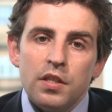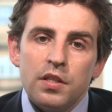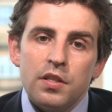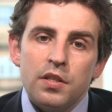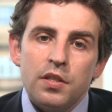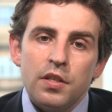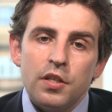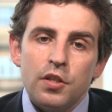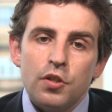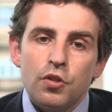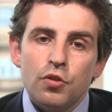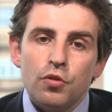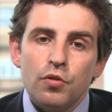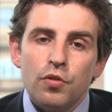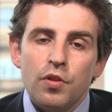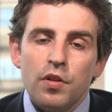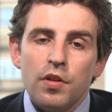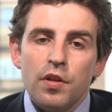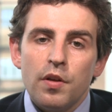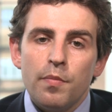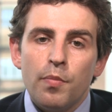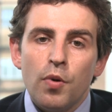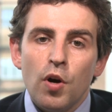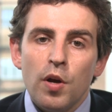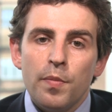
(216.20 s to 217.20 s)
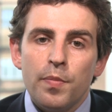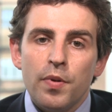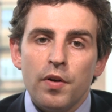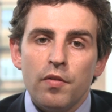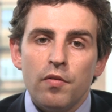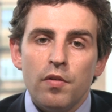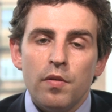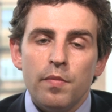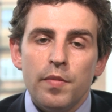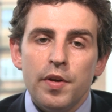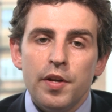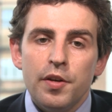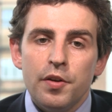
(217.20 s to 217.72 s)
to ensure that the appropriate
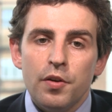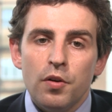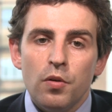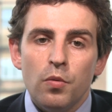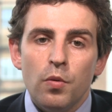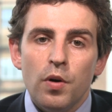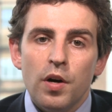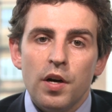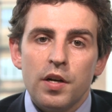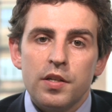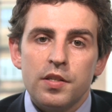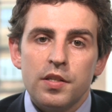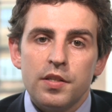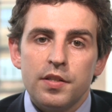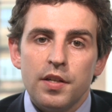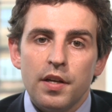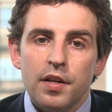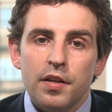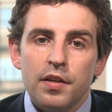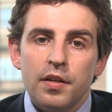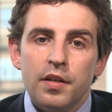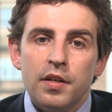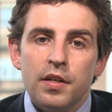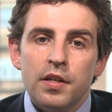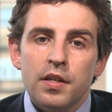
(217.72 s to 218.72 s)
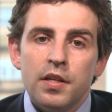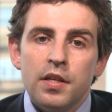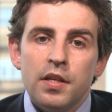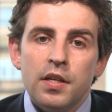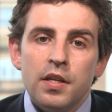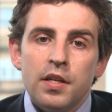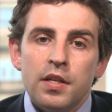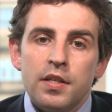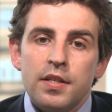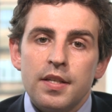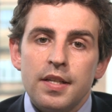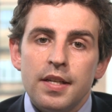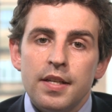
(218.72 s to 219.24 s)
remedial works are done.
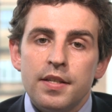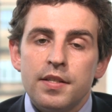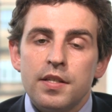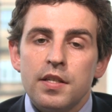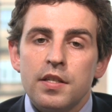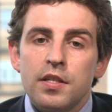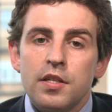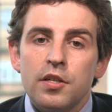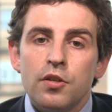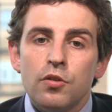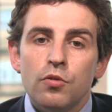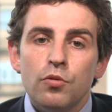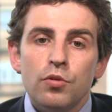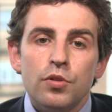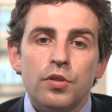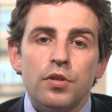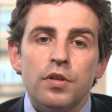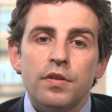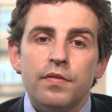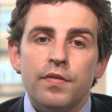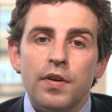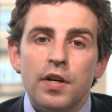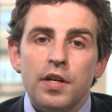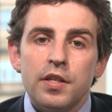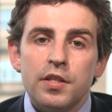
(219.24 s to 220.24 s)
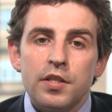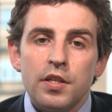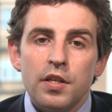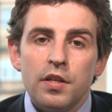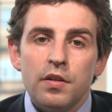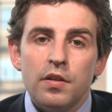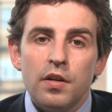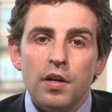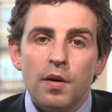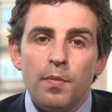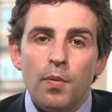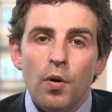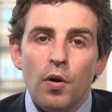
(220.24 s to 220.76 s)
Solicitors can also advise
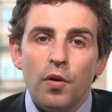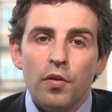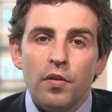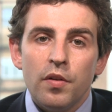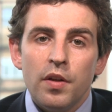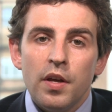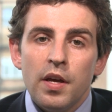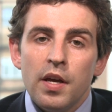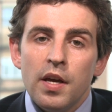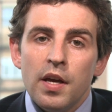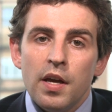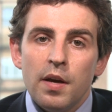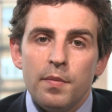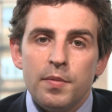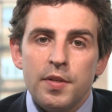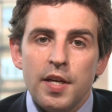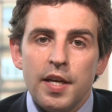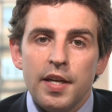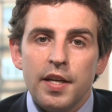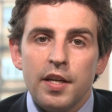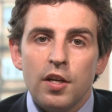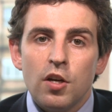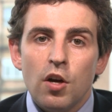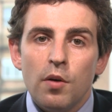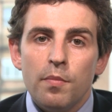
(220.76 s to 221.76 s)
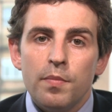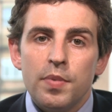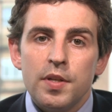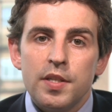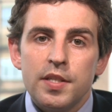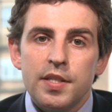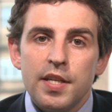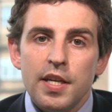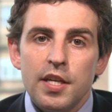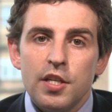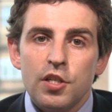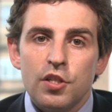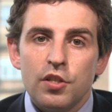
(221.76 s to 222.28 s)
you upon obtaining
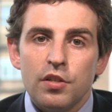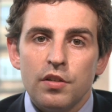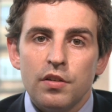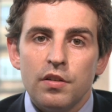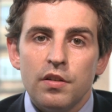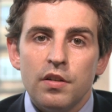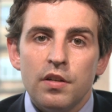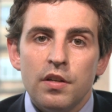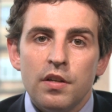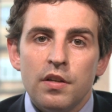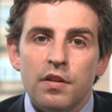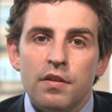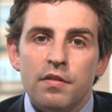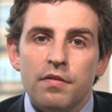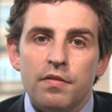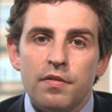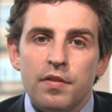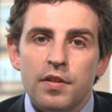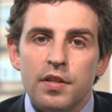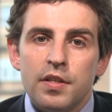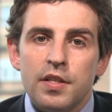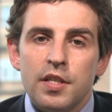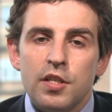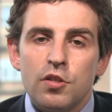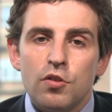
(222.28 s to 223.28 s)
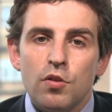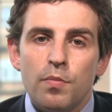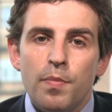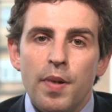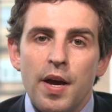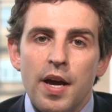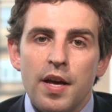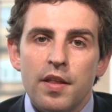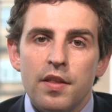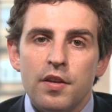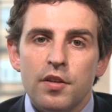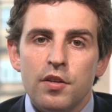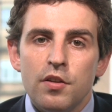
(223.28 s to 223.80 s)
compensation for the
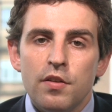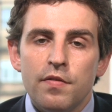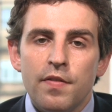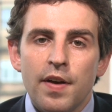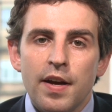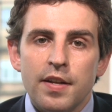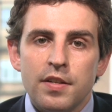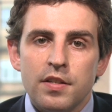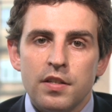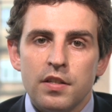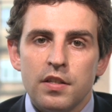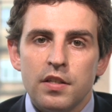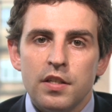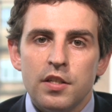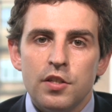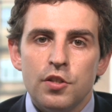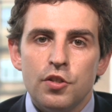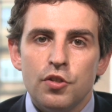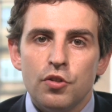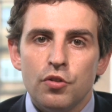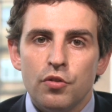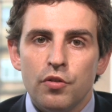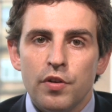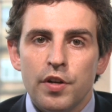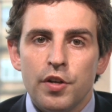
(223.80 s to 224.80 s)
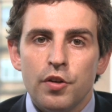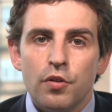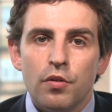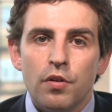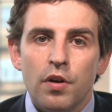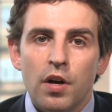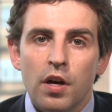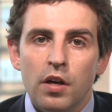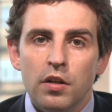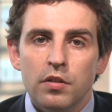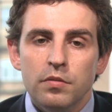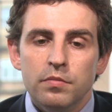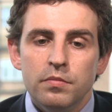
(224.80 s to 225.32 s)
disrepair that you've had to endure in your
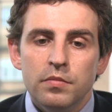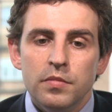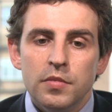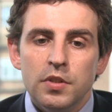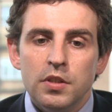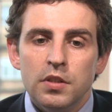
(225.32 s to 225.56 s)
home.